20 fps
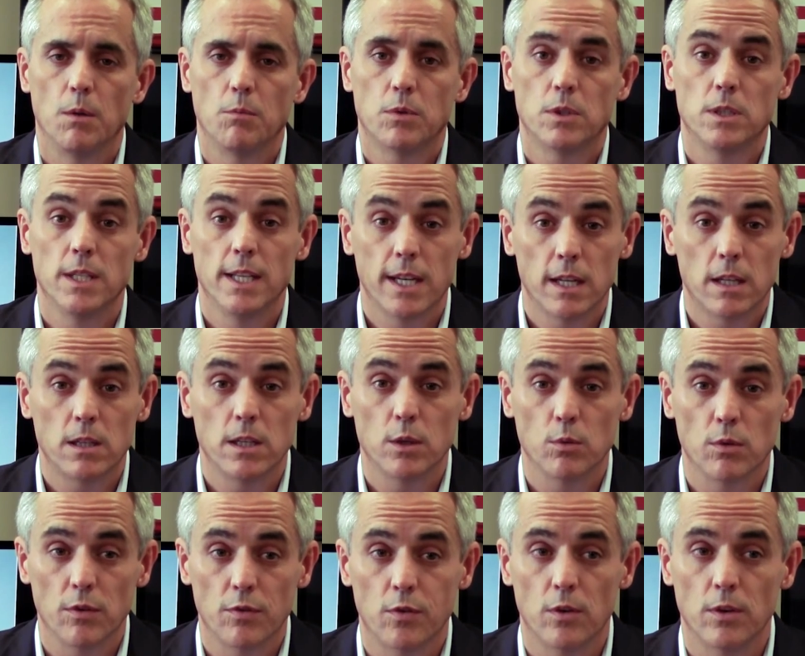clinically
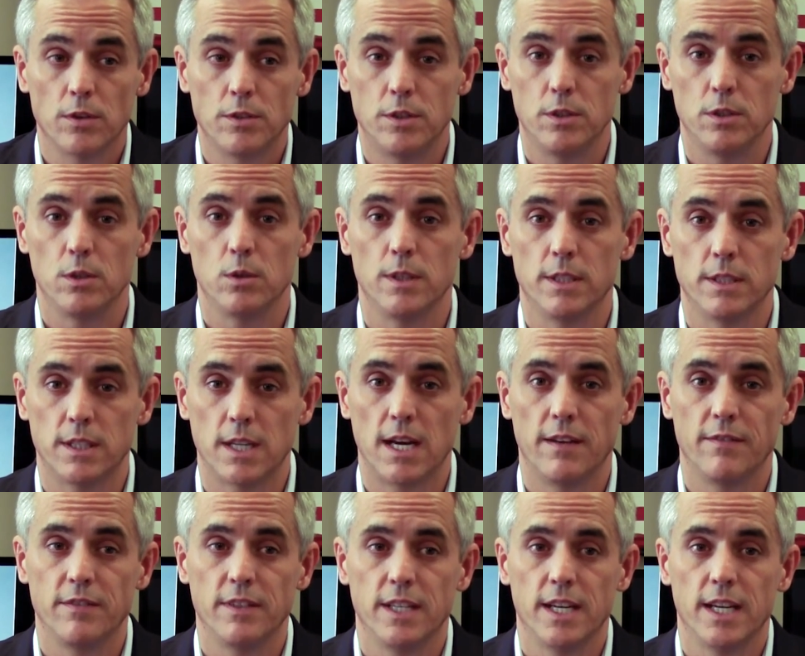referred to as
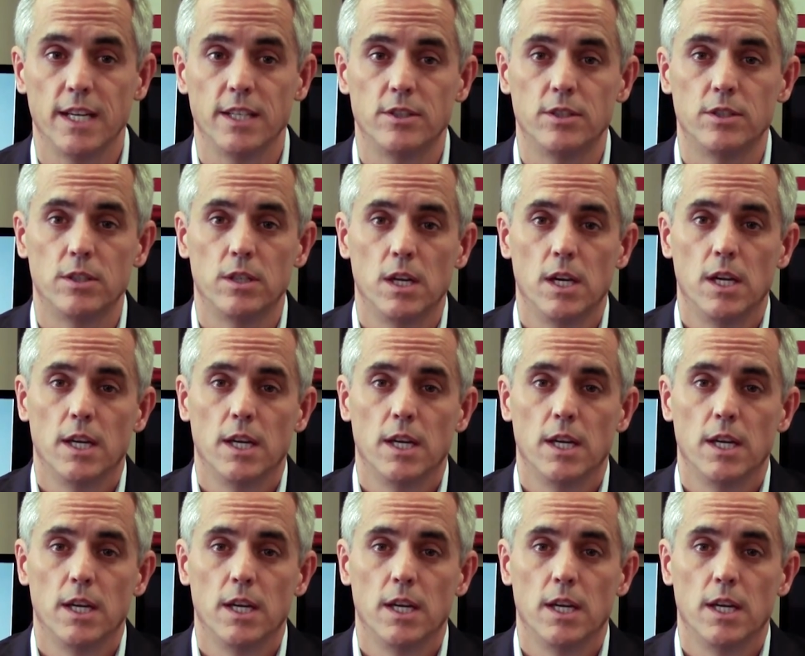IVH,